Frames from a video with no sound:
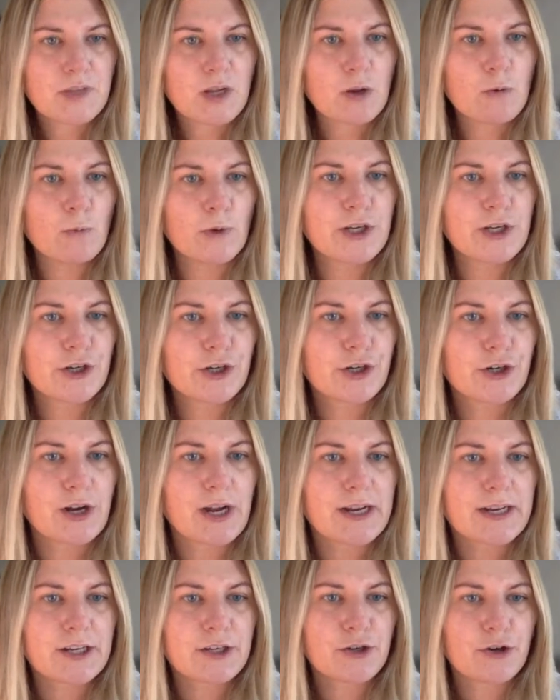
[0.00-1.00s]
When you're
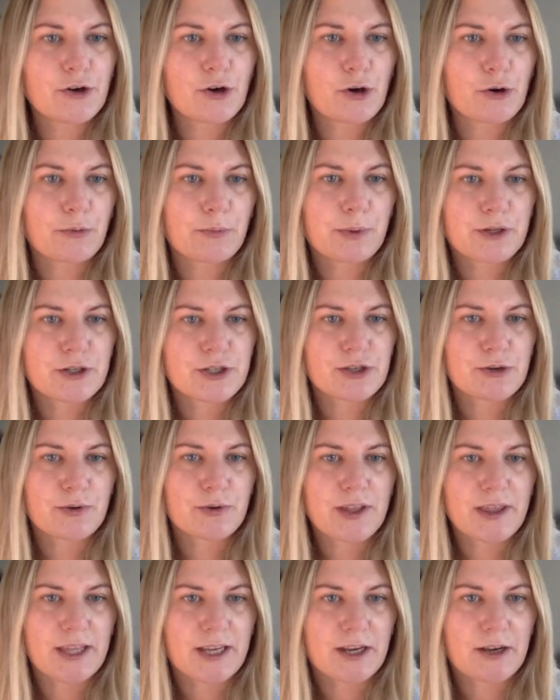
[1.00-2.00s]
creating your own
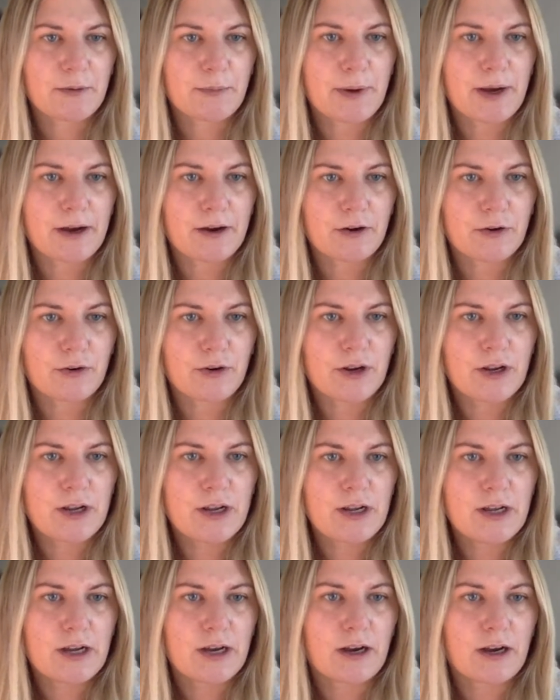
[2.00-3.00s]
persona, think about
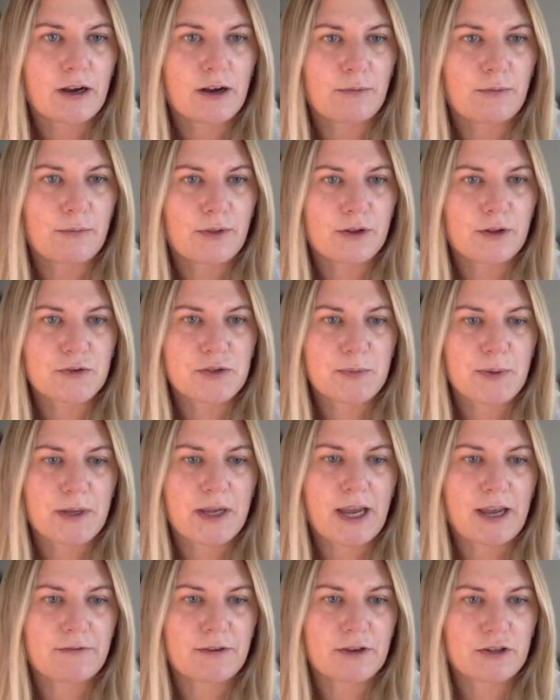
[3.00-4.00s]
those
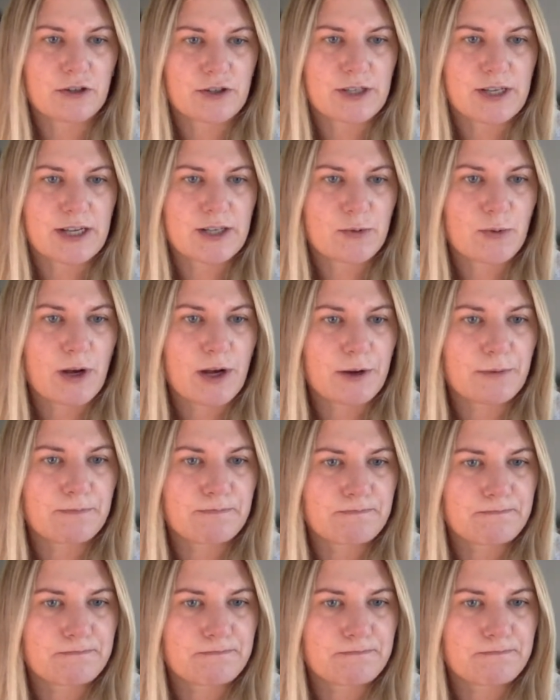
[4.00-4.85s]
behaviors as well.